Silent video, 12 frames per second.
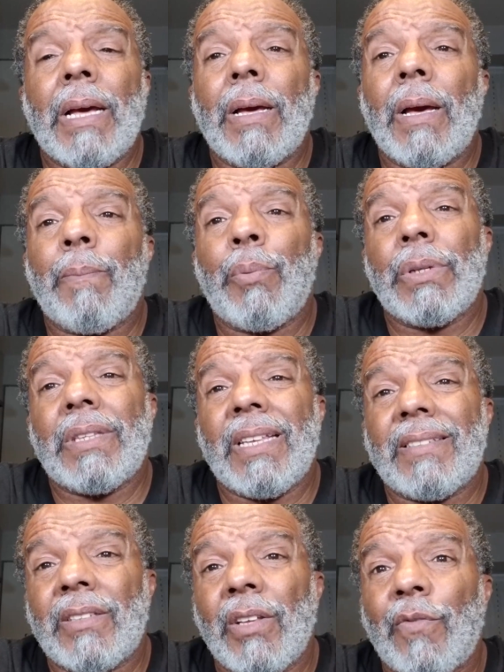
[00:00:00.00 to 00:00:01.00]
I put that
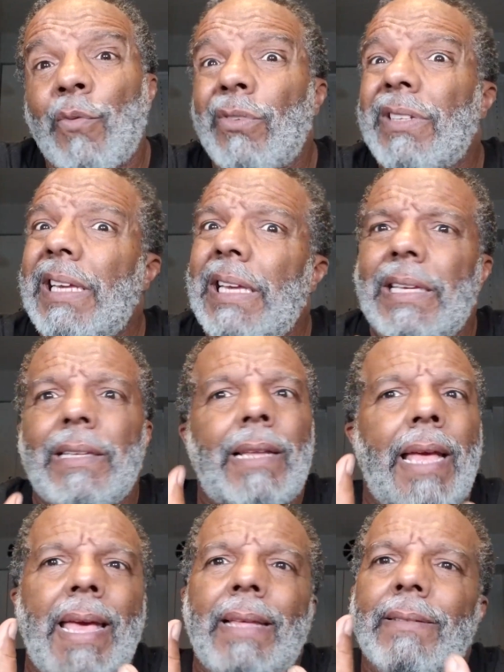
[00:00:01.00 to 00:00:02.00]
stuff on. It
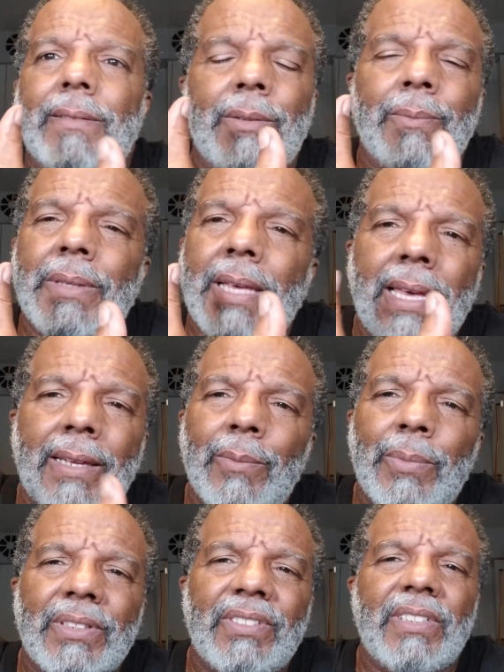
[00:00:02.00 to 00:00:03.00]
has some
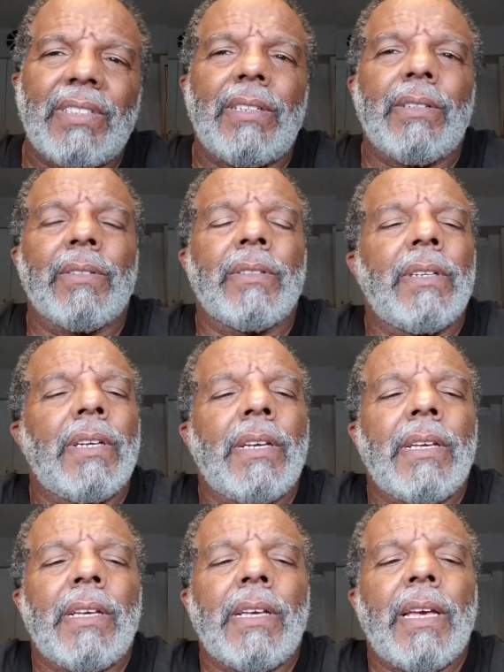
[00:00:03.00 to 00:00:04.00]
cannabis in there.
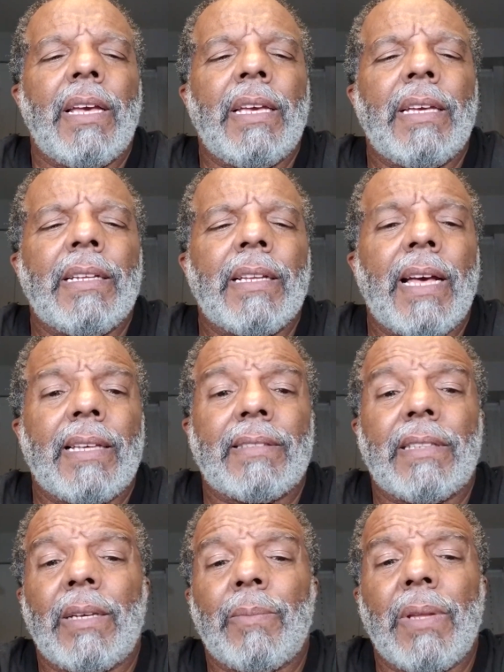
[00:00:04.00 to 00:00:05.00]
And I
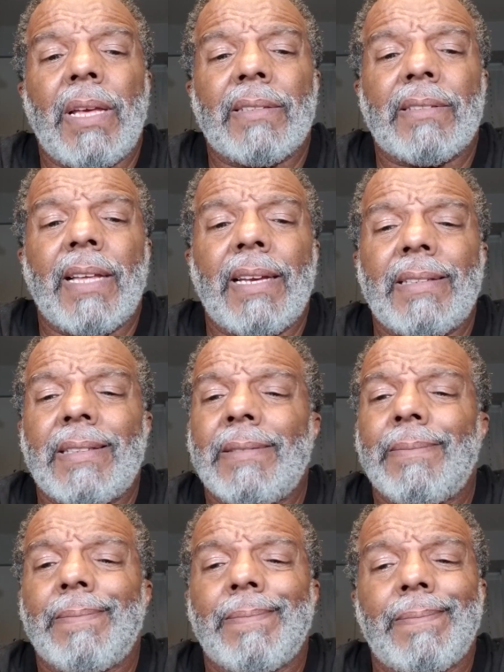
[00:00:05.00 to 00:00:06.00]
slept last night,
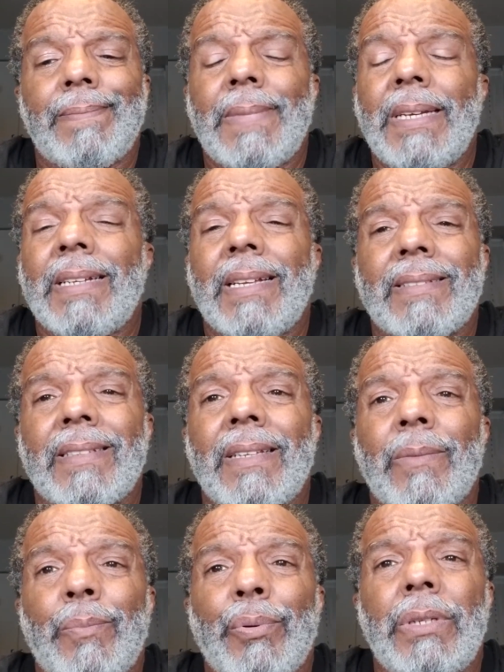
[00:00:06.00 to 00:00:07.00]
and man, I
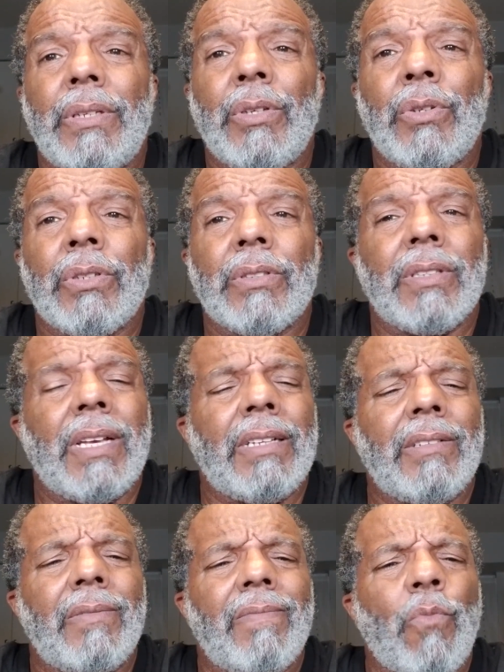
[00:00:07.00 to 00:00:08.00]
slept pretty good. I
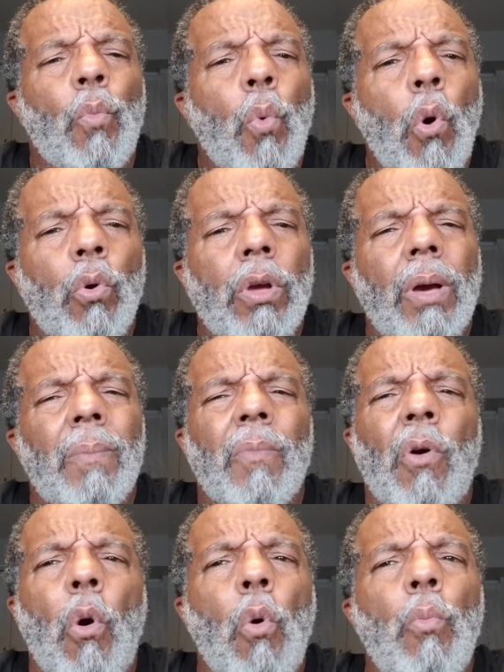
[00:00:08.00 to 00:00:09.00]
woke up
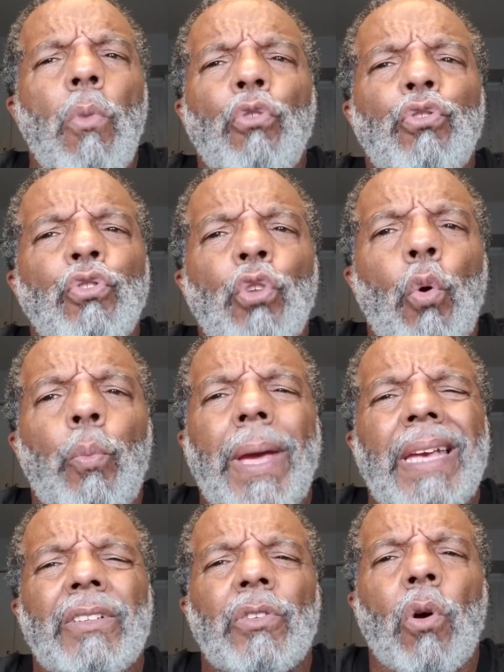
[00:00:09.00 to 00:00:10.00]
almost no
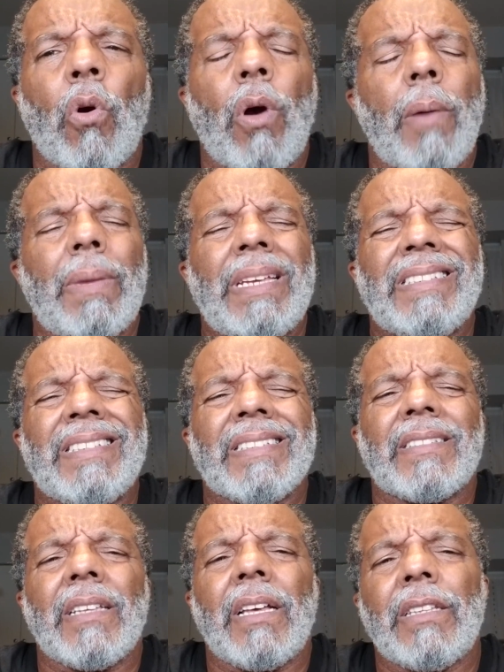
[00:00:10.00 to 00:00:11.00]
pain at all. I mean,
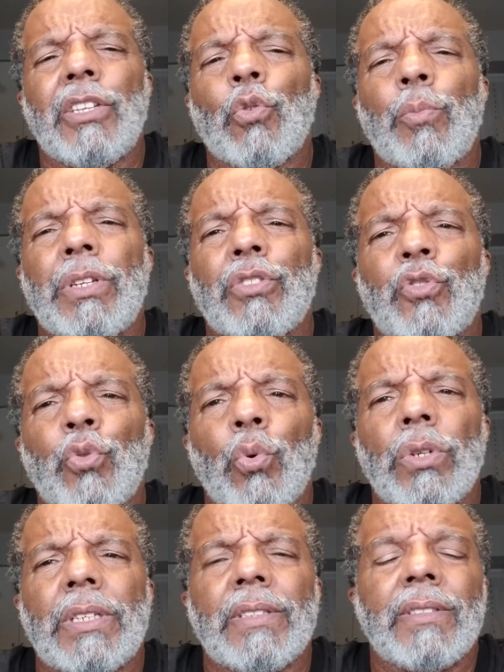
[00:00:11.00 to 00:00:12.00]
just a little bit of
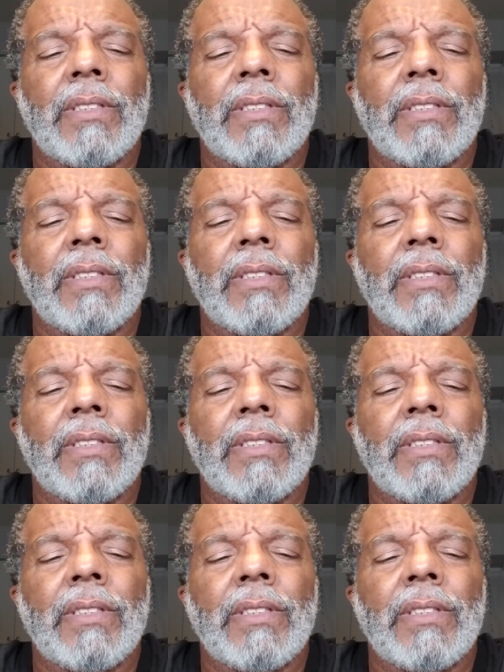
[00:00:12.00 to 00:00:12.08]
soreness.